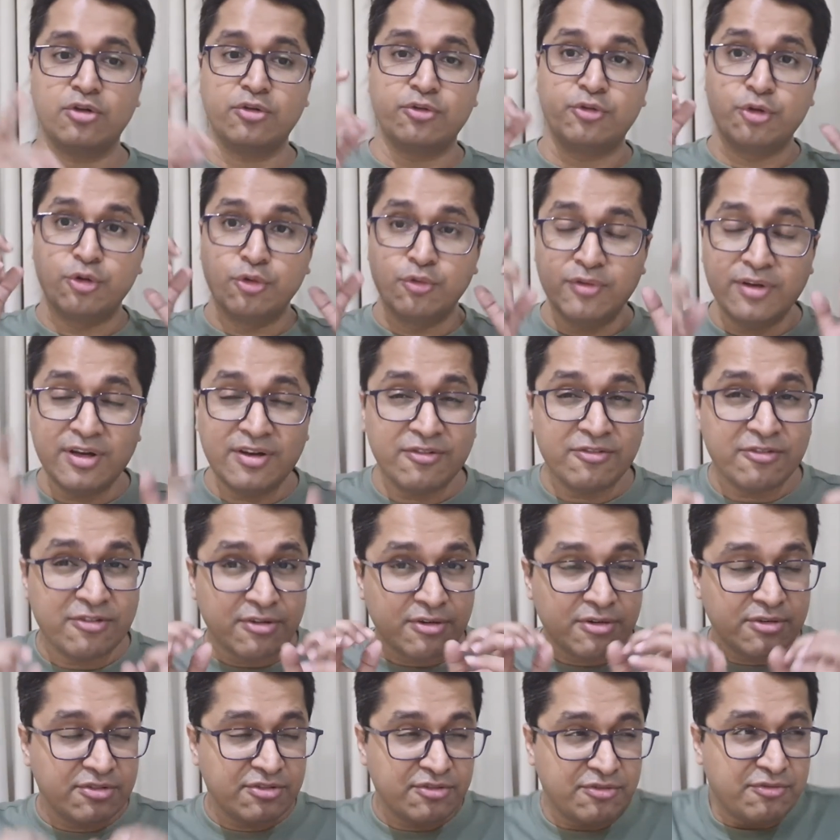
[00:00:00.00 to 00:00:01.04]
you will
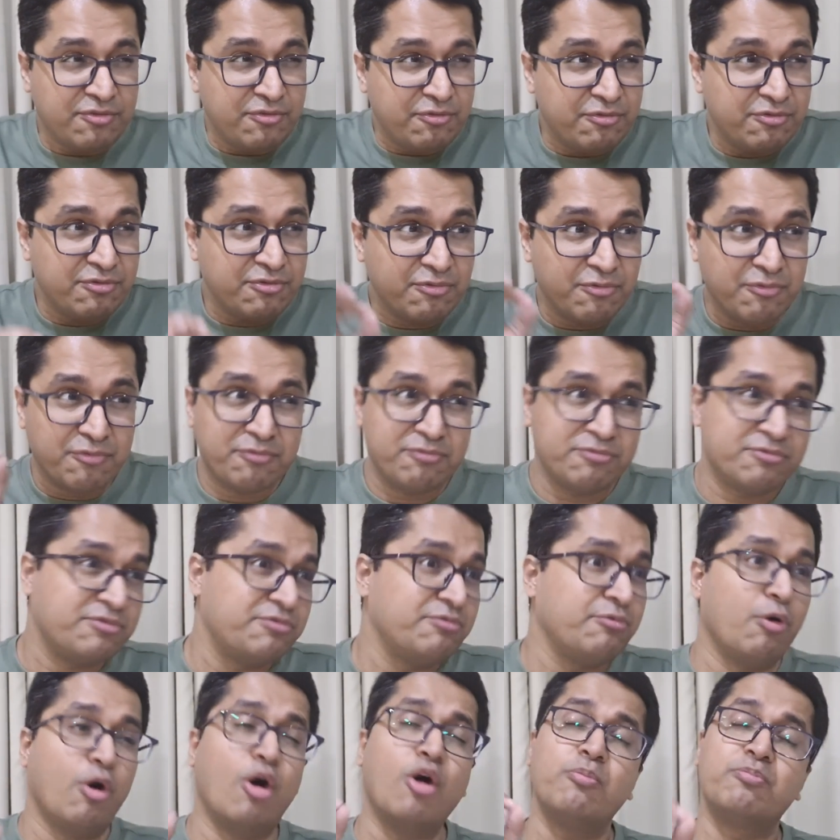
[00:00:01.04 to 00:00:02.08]

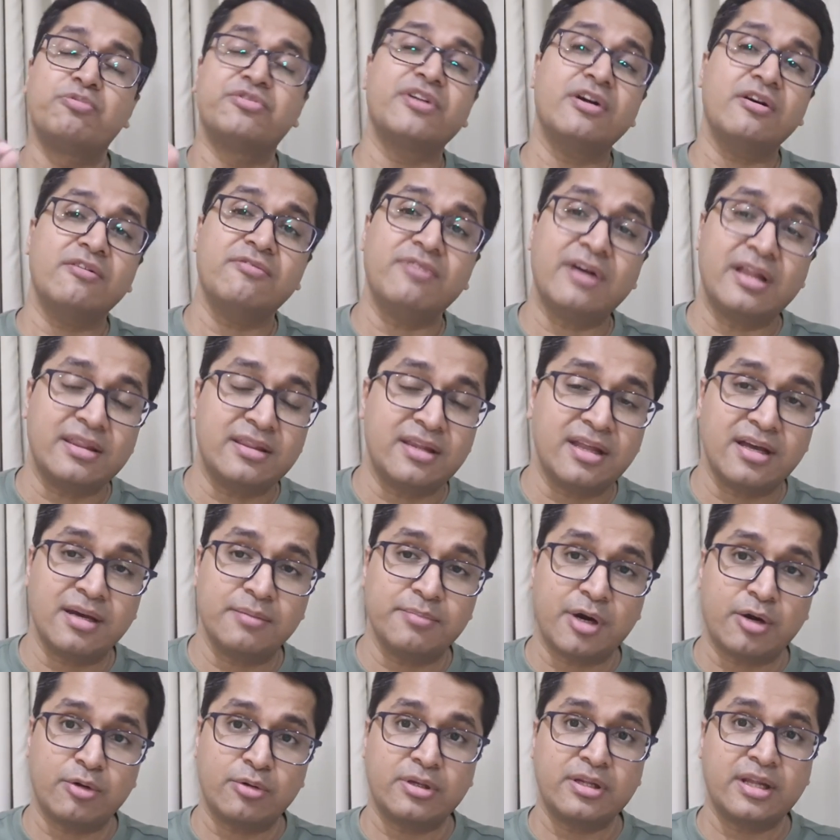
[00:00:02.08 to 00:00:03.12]
observe one thing
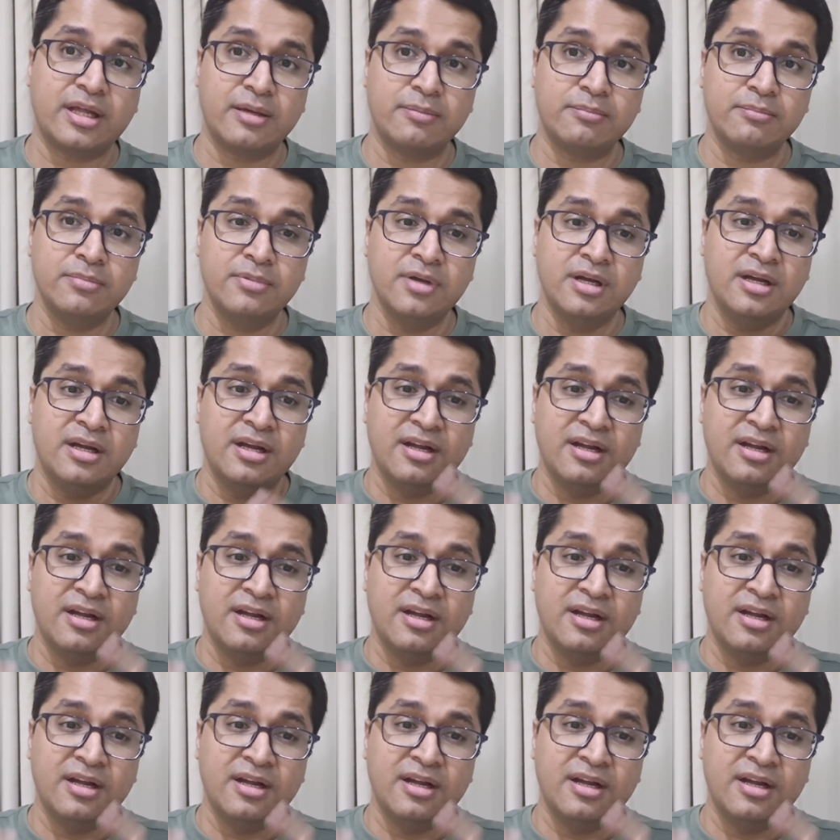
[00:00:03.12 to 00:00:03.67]
about them.